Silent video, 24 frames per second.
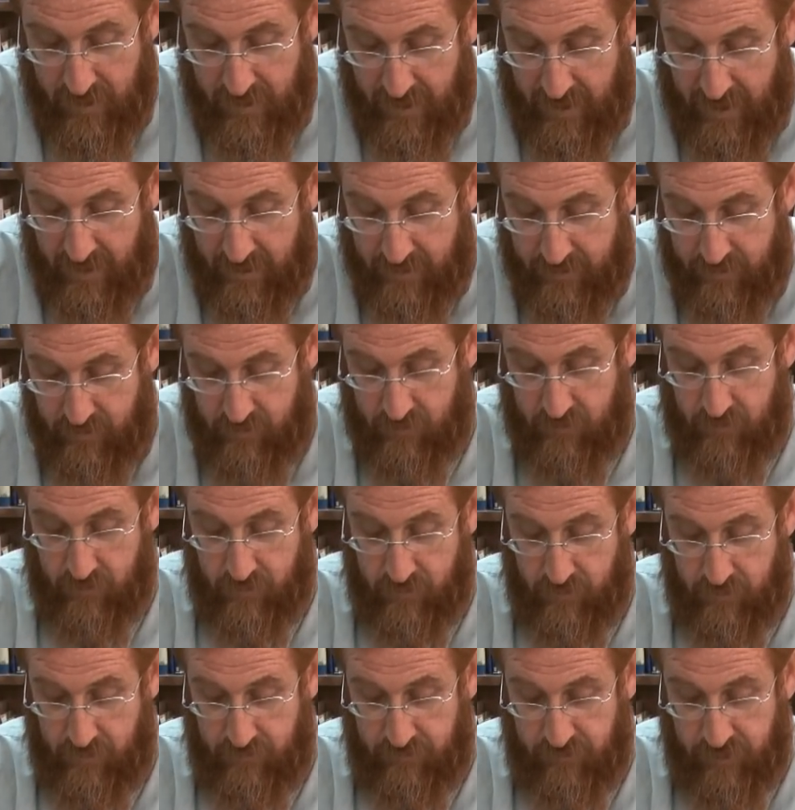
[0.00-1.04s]
and
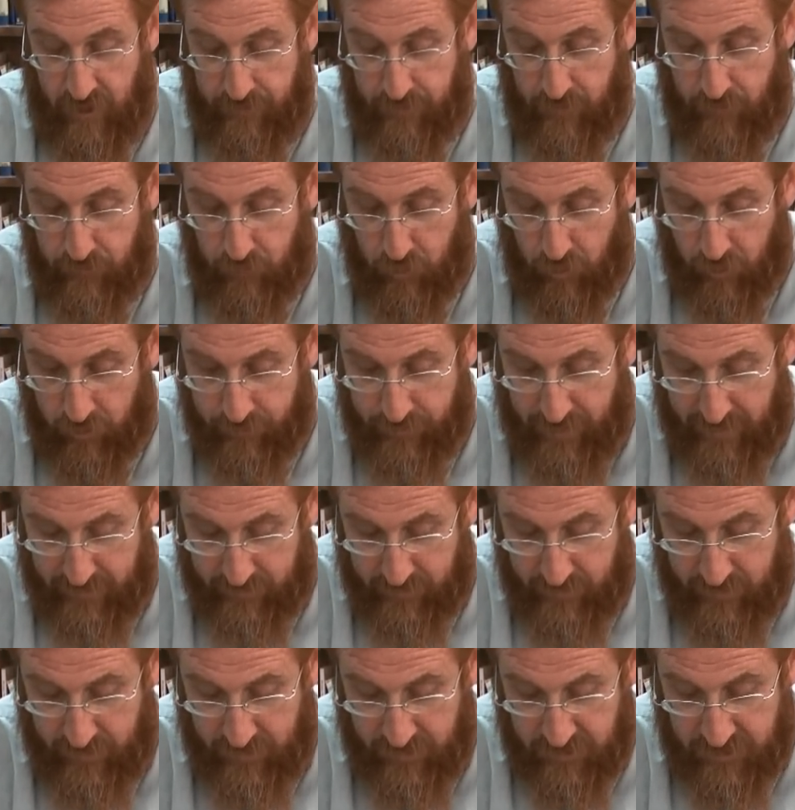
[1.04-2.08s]
I'm talking
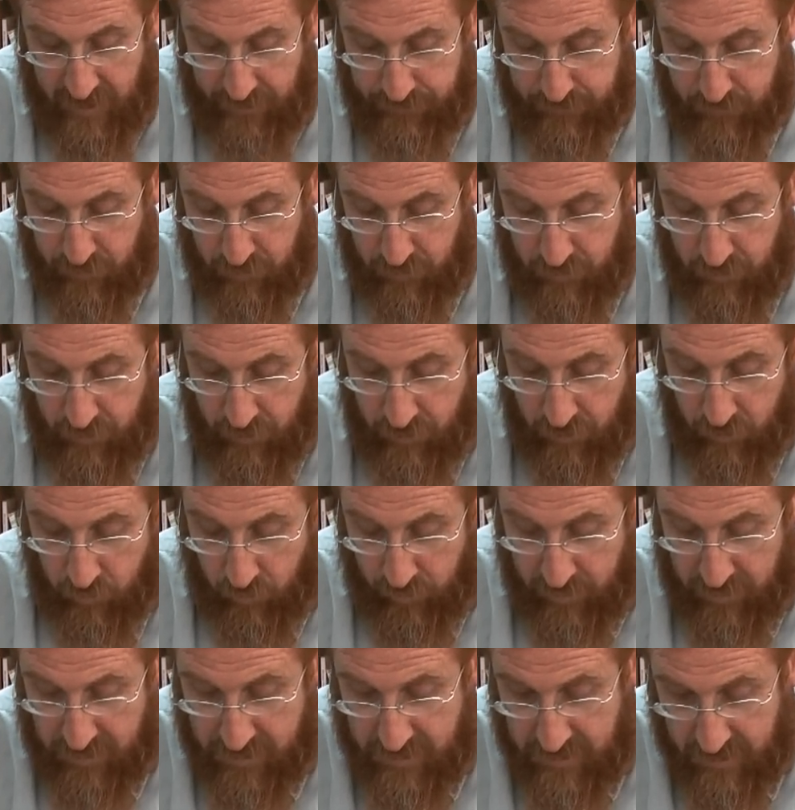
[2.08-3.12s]
about chapter
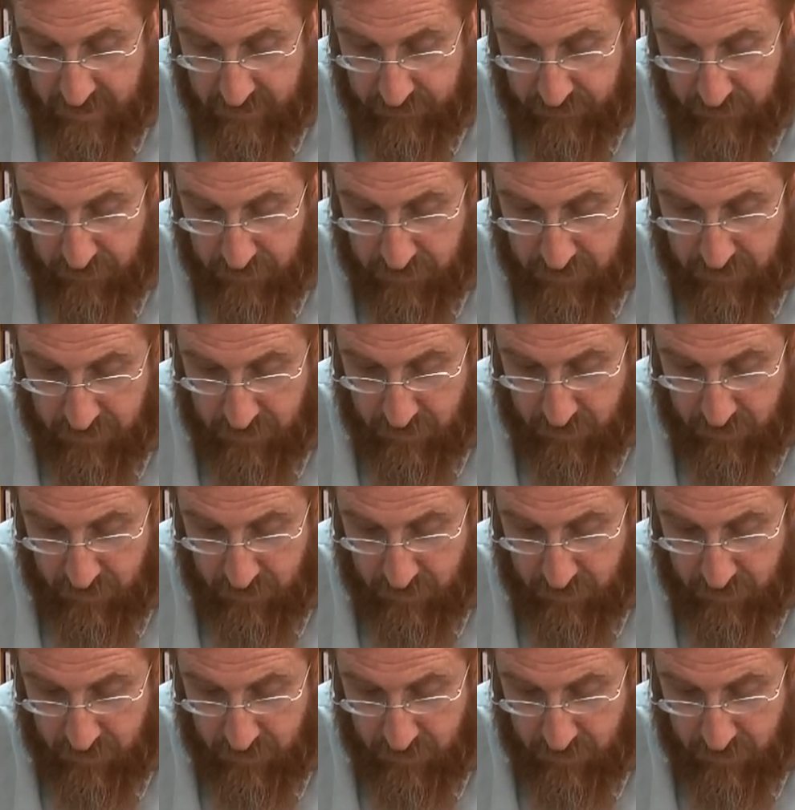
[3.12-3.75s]
27, verse